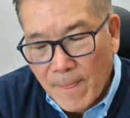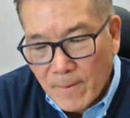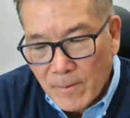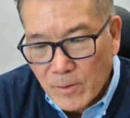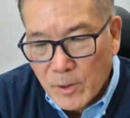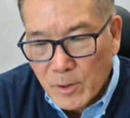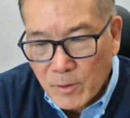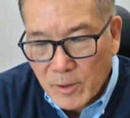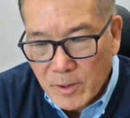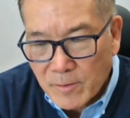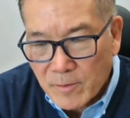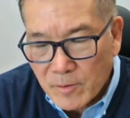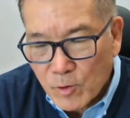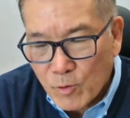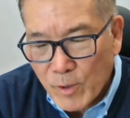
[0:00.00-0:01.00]
You had
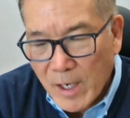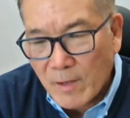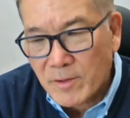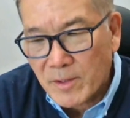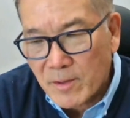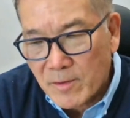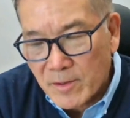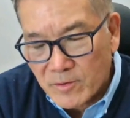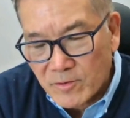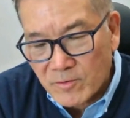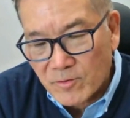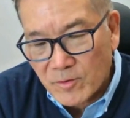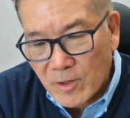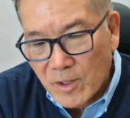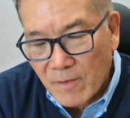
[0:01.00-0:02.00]
grounded
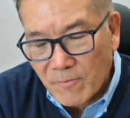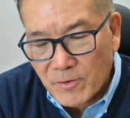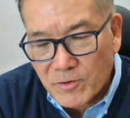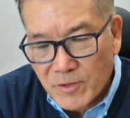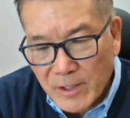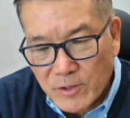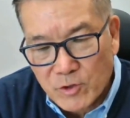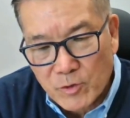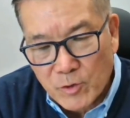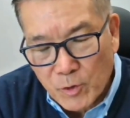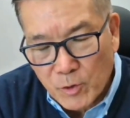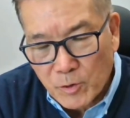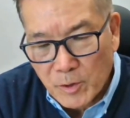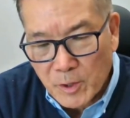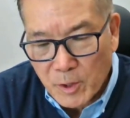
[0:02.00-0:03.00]
this conversation
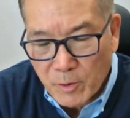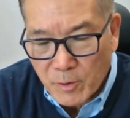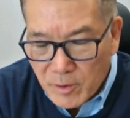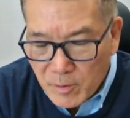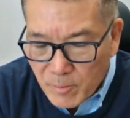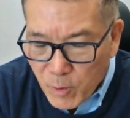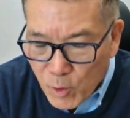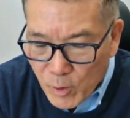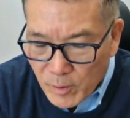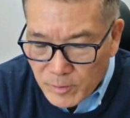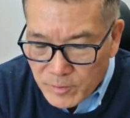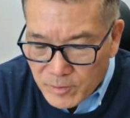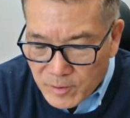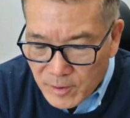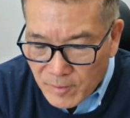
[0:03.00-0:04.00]
earlier in the
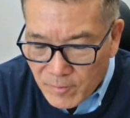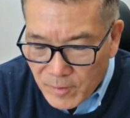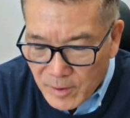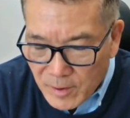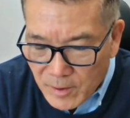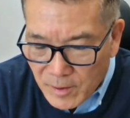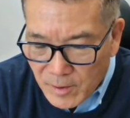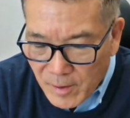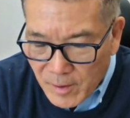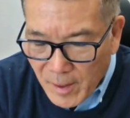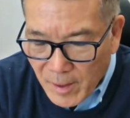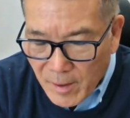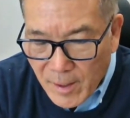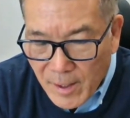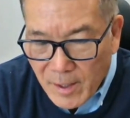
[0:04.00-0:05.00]
importance of
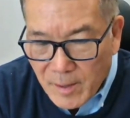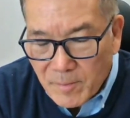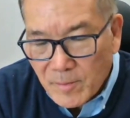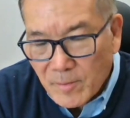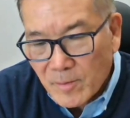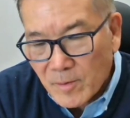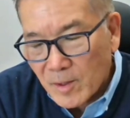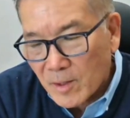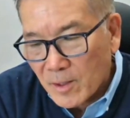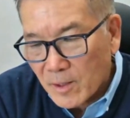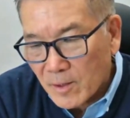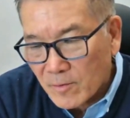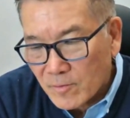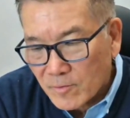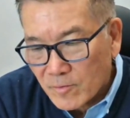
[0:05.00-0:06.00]
AI
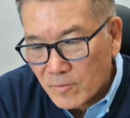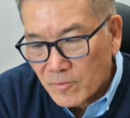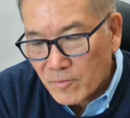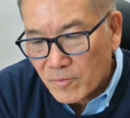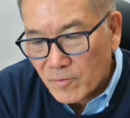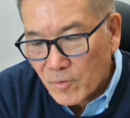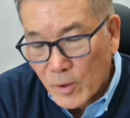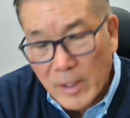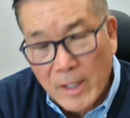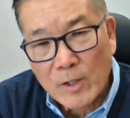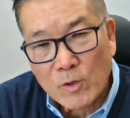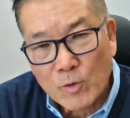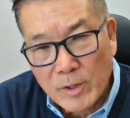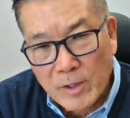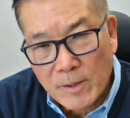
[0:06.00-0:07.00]
for
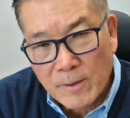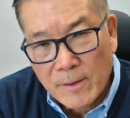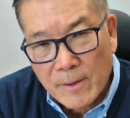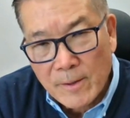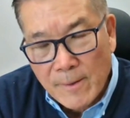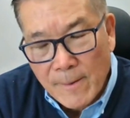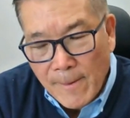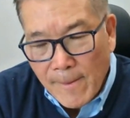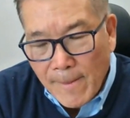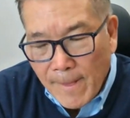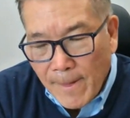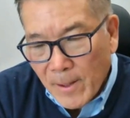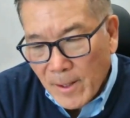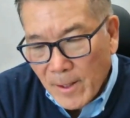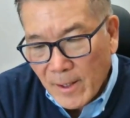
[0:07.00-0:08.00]
equity
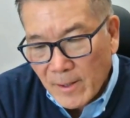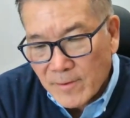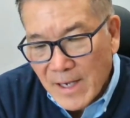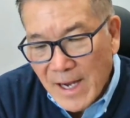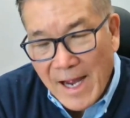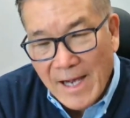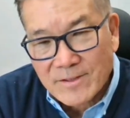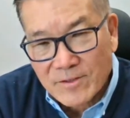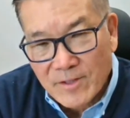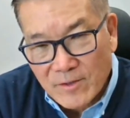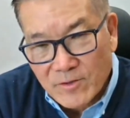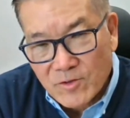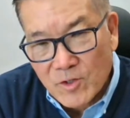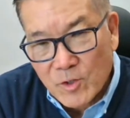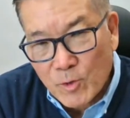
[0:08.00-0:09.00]
and
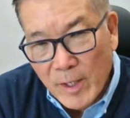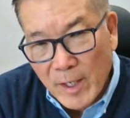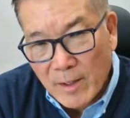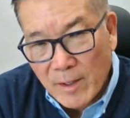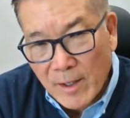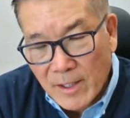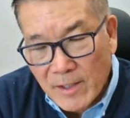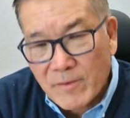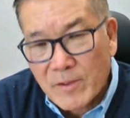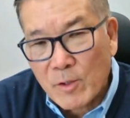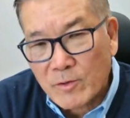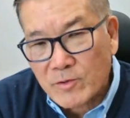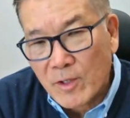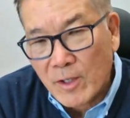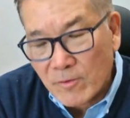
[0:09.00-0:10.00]
access to AI, even though
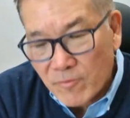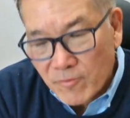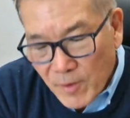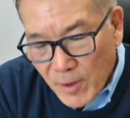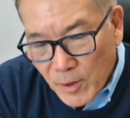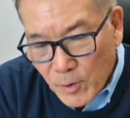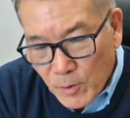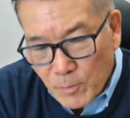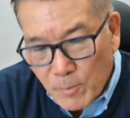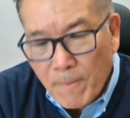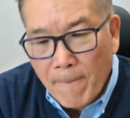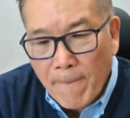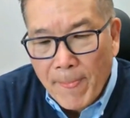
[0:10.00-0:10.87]
it's on a phone.